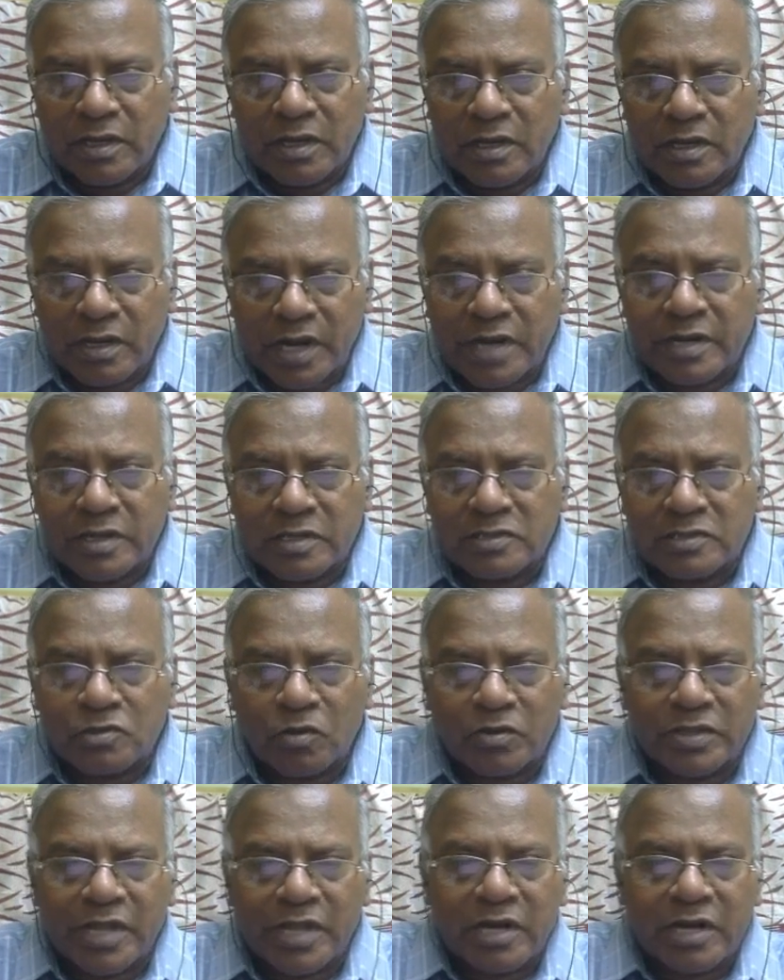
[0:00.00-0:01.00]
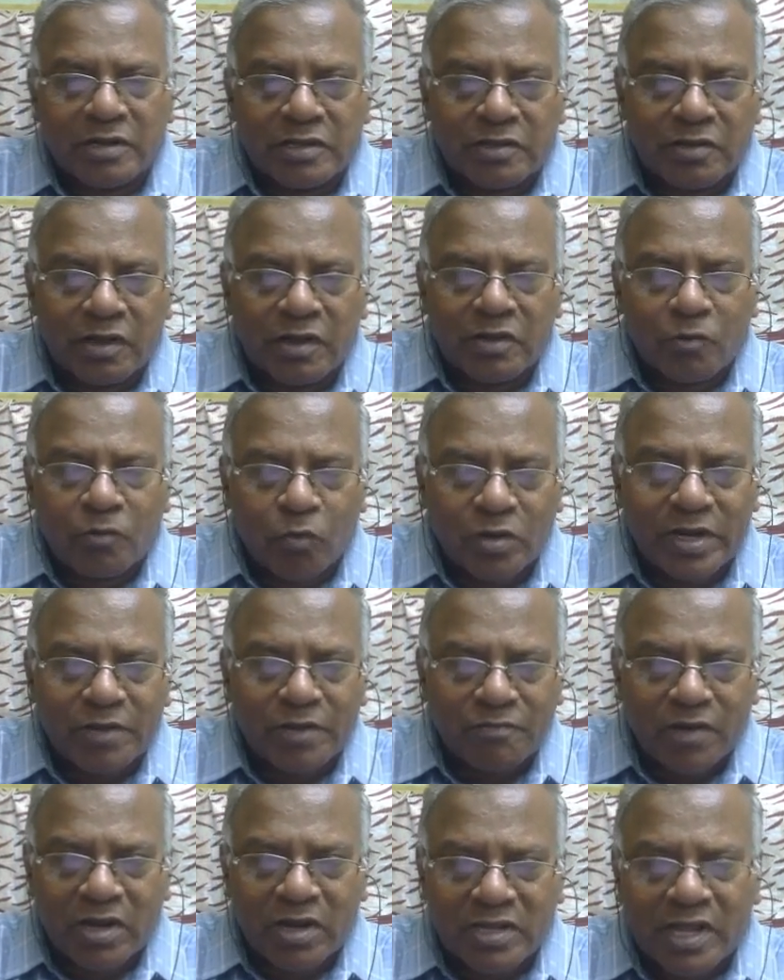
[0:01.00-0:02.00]
Right, so that only
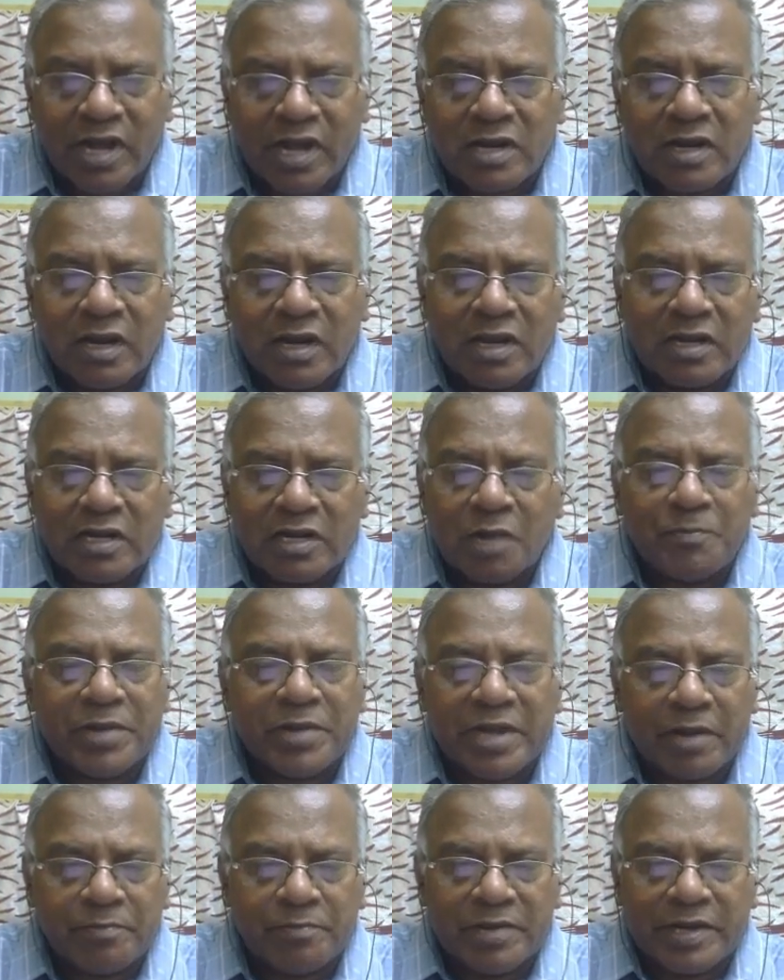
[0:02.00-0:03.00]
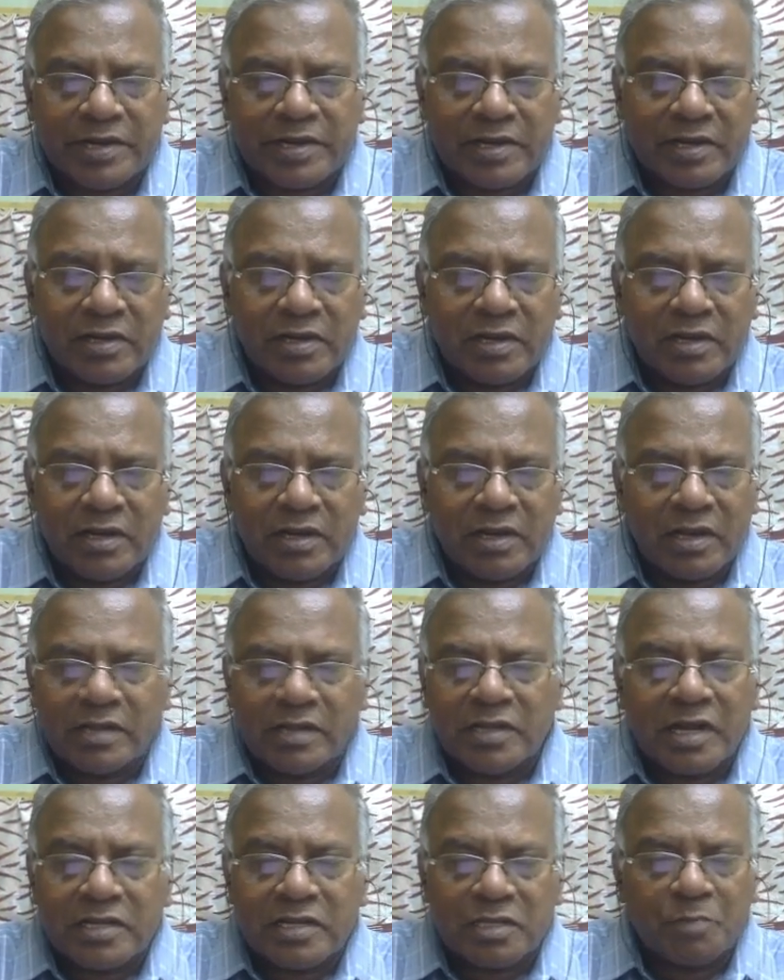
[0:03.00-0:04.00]
for that replicability,
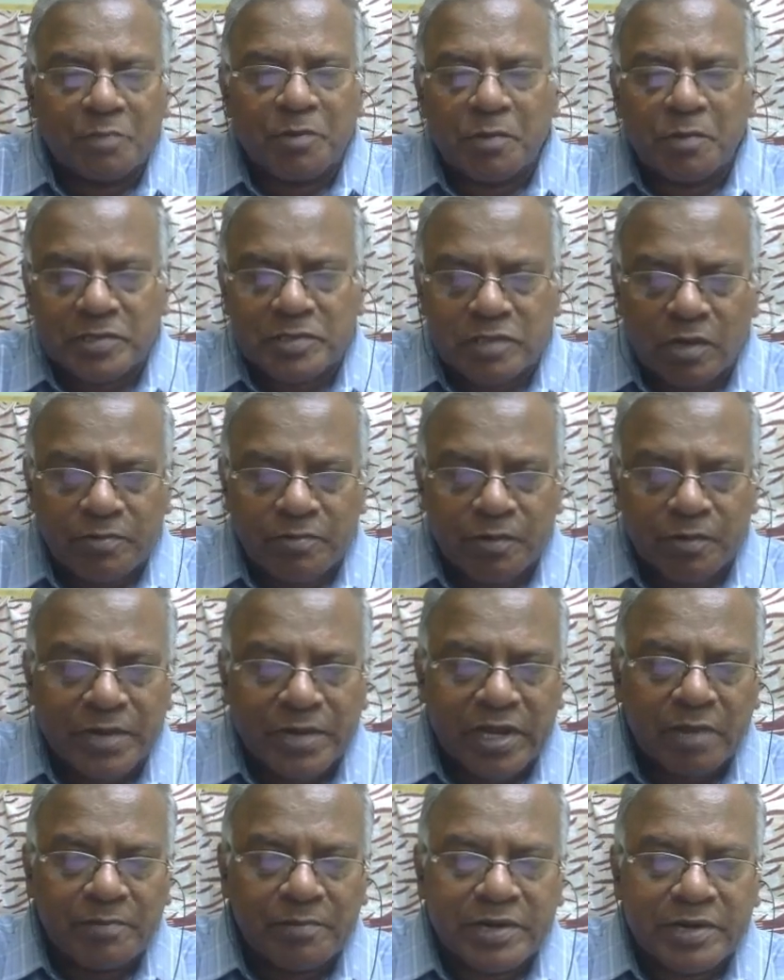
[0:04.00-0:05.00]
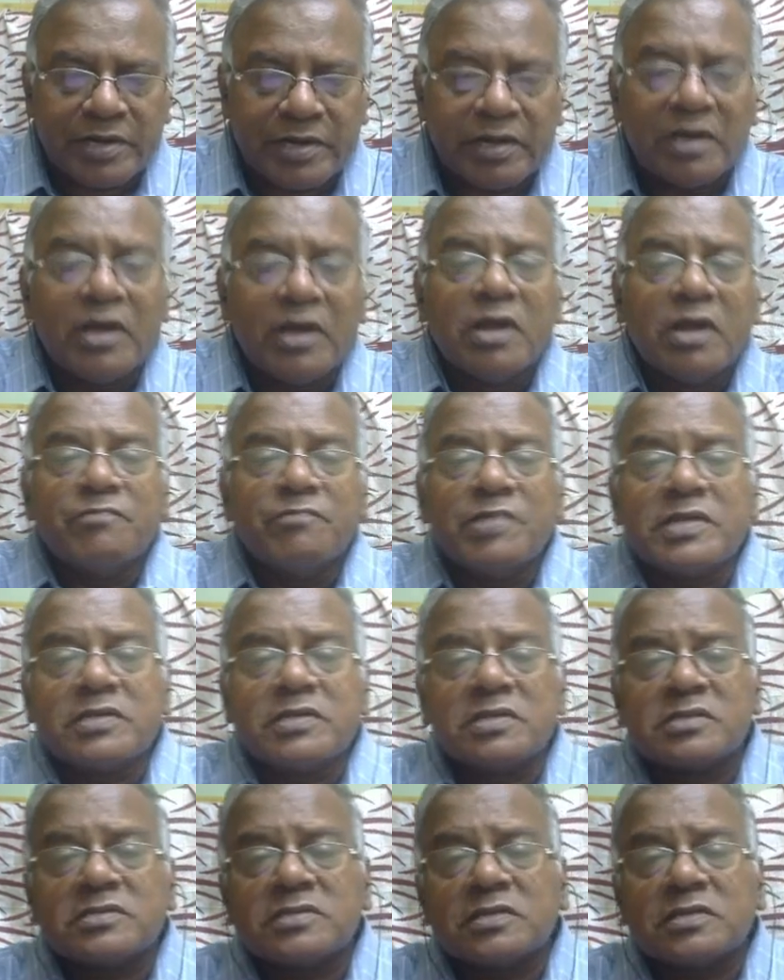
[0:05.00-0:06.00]
that is the purpose of replicability. Which
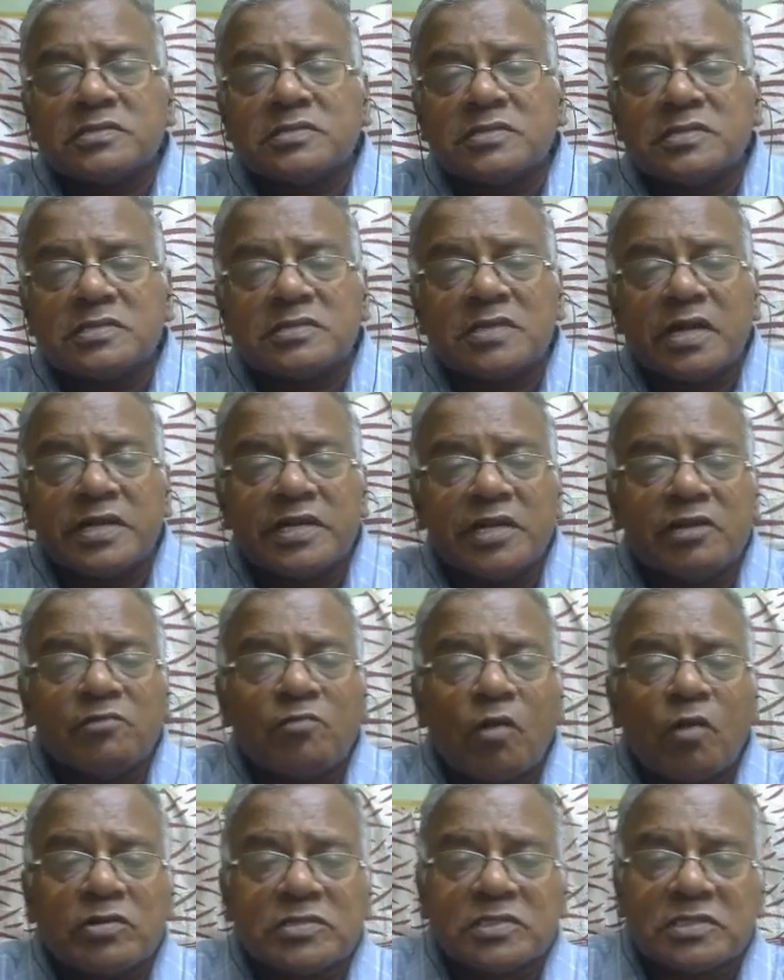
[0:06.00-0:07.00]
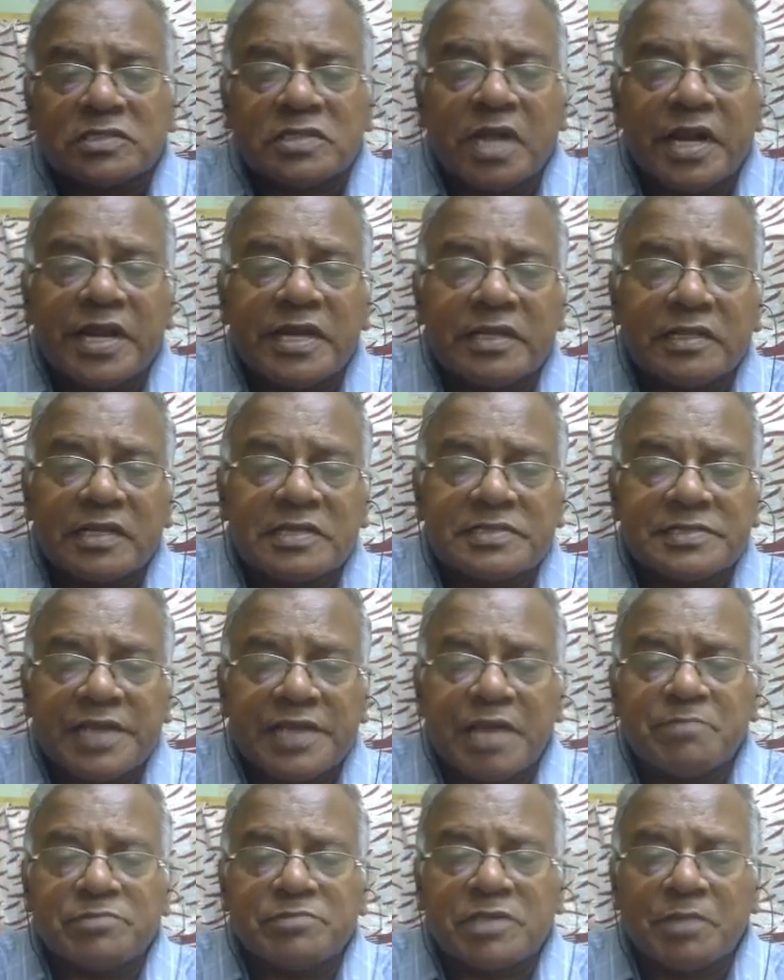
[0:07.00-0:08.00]
research design involves studying the
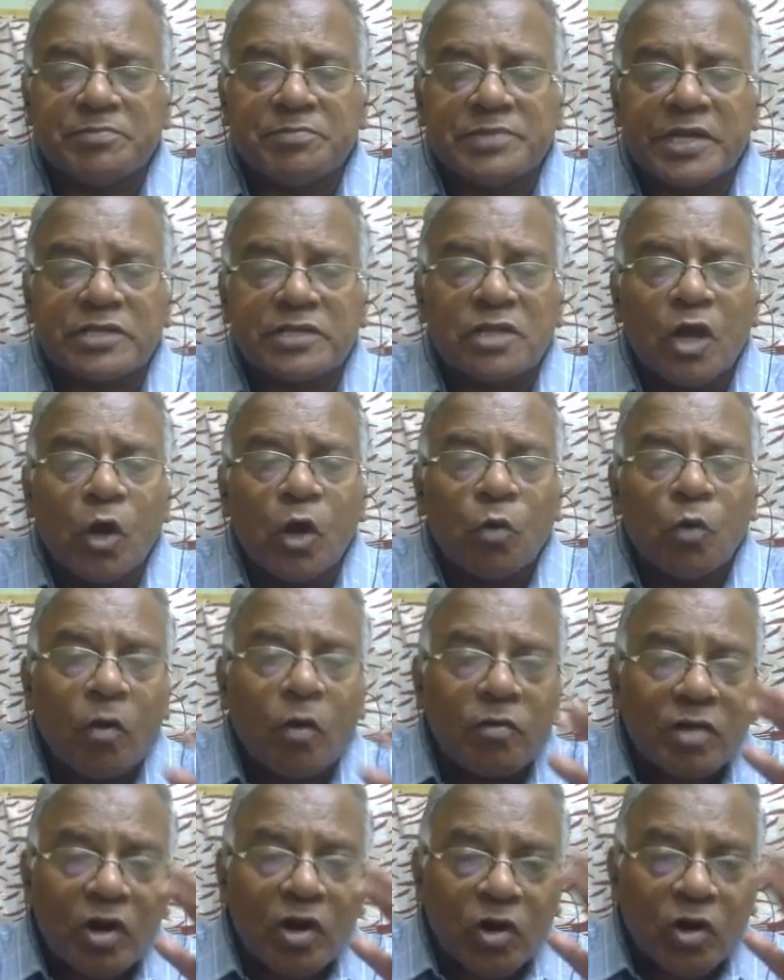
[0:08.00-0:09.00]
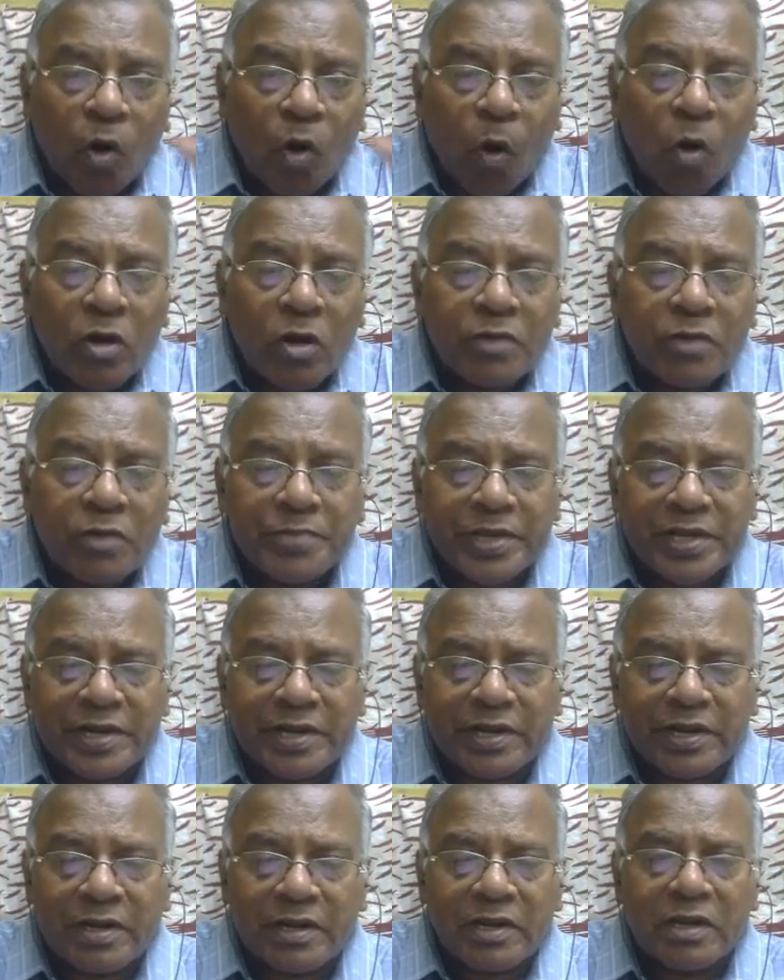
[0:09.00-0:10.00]
same subject over a long period?